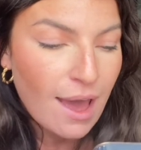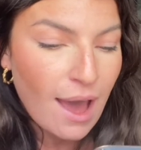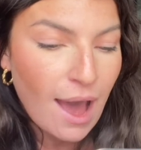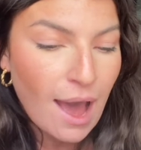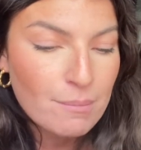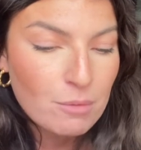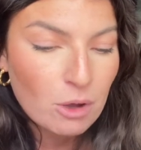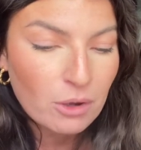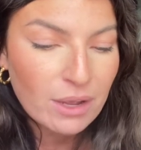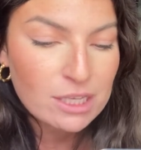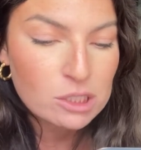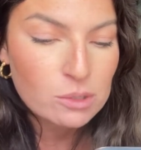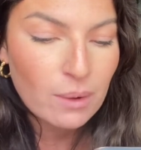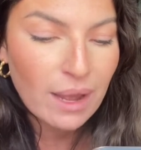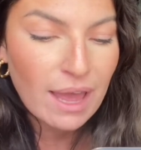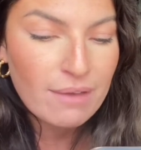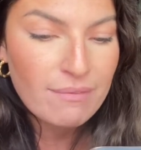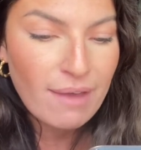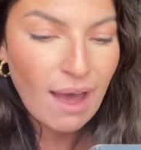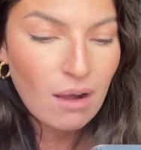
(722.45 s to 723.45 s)
Okay, so I
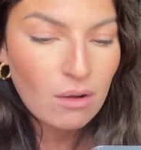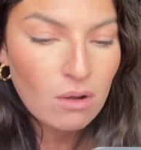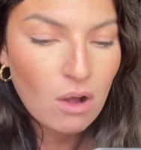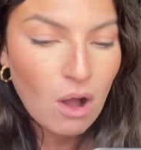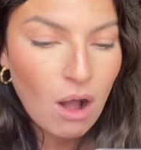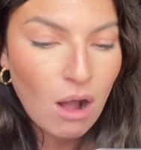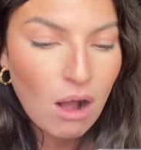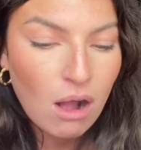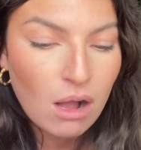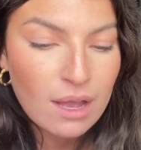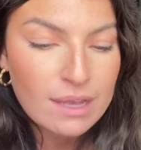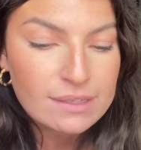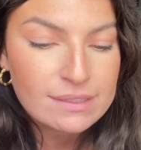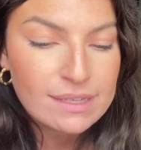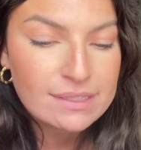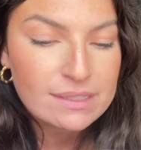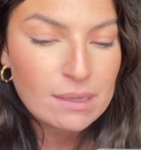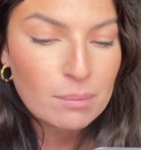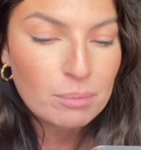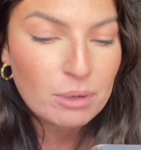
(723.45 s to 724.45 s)
have alcohol as
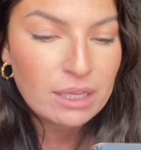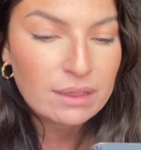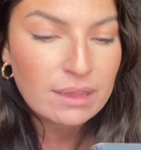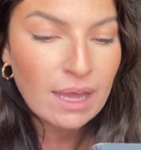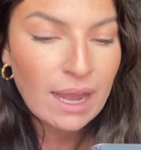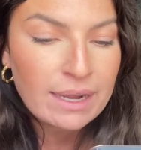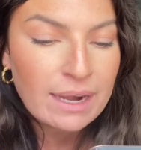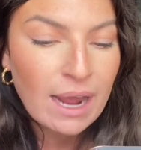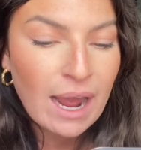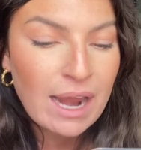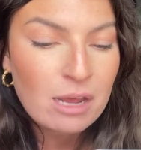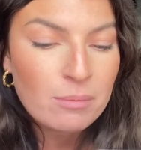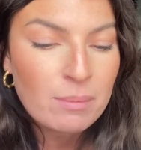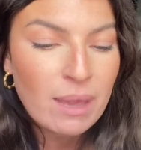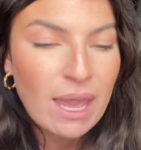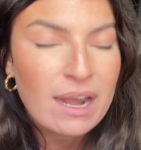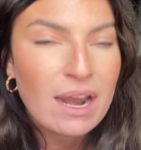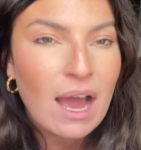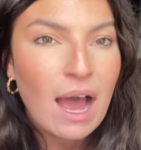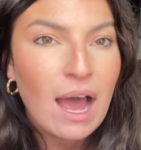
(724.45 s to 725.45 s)
a separate line item,
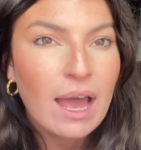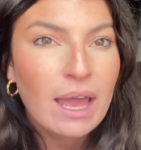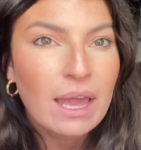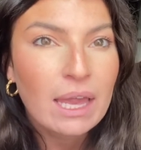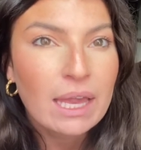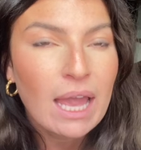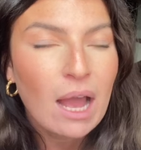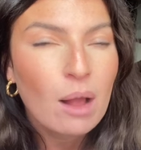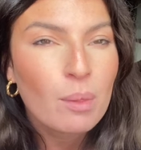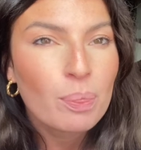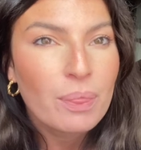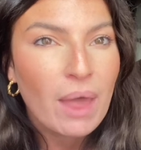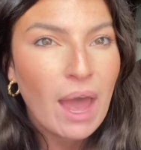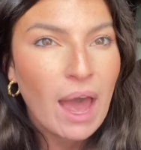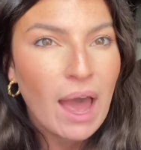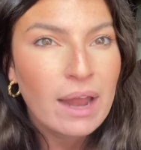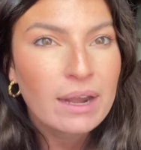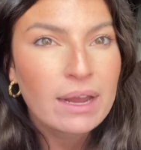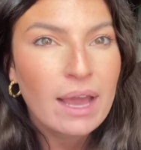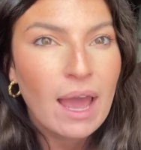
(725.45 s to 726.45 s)
and I count
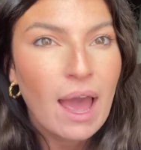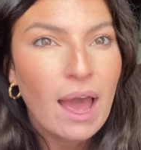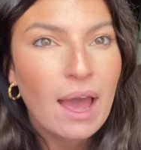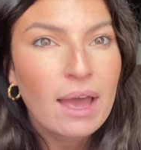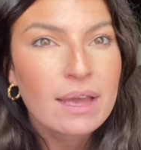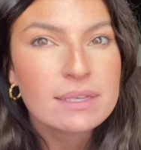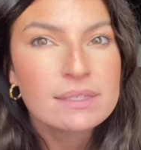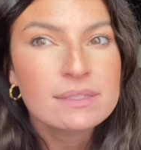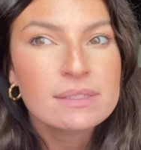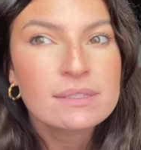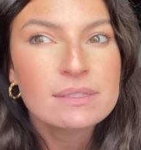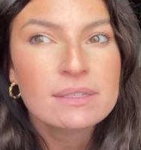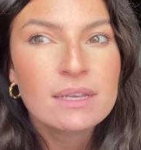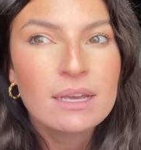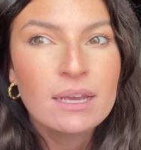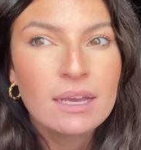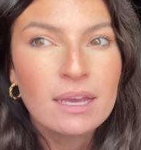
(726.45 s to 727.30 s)
that as,